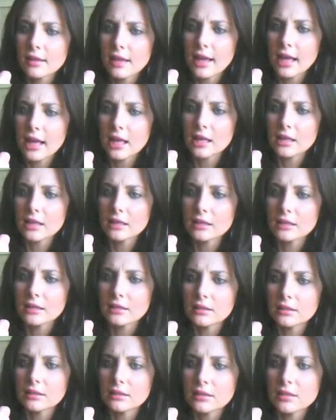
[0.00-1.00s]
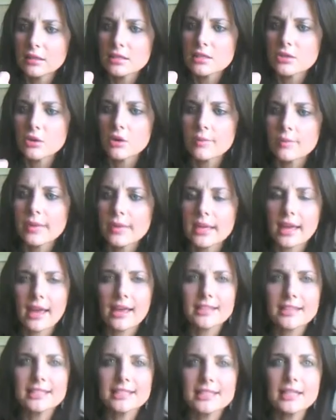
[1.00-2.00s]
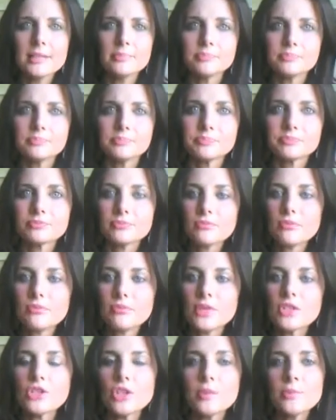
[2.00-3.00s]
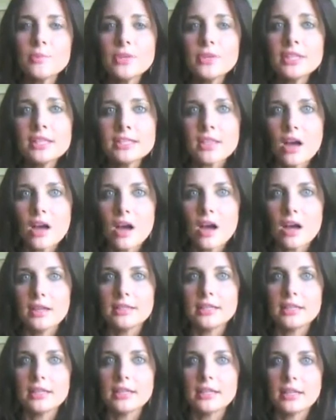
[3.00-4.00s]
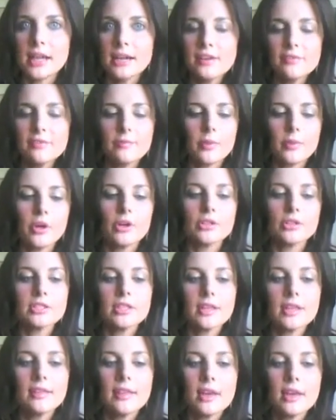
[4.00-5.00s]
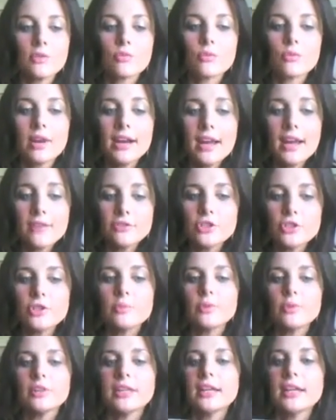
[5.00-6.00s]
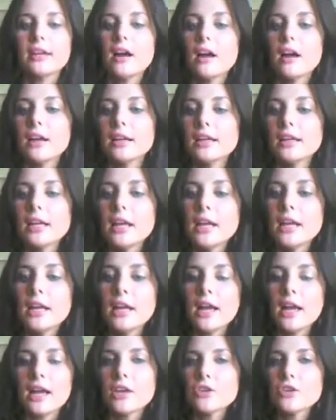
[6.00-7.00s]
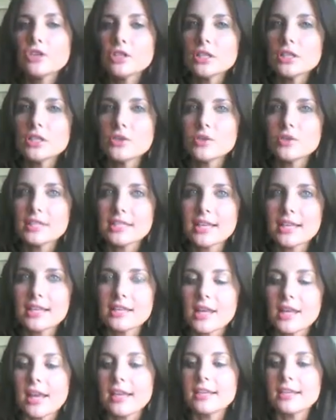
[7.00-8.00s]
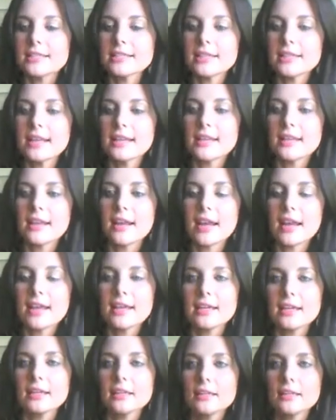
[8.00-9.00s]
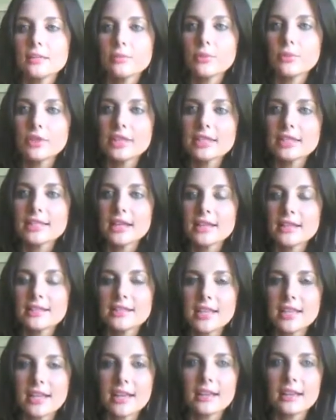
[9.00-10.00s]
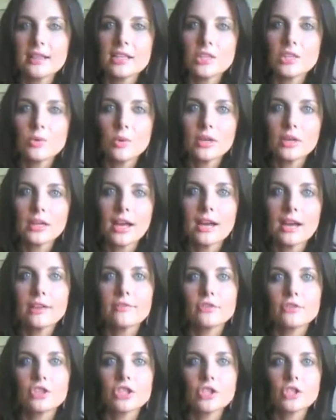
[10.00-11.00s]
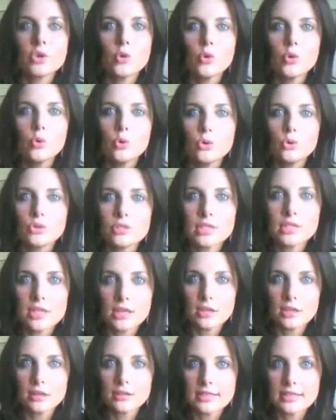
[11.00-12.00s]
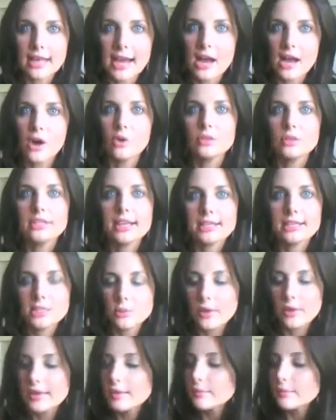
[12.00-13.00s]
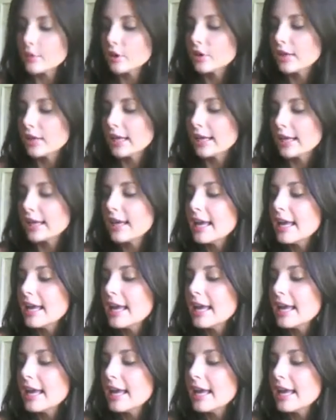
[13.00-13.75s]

L-ascorbic acid. So you put this on, and it kind of burns. And then right after you put that on, I usually do this at night, and then I put this on second. This one kind of just cools it down, takes away the burning.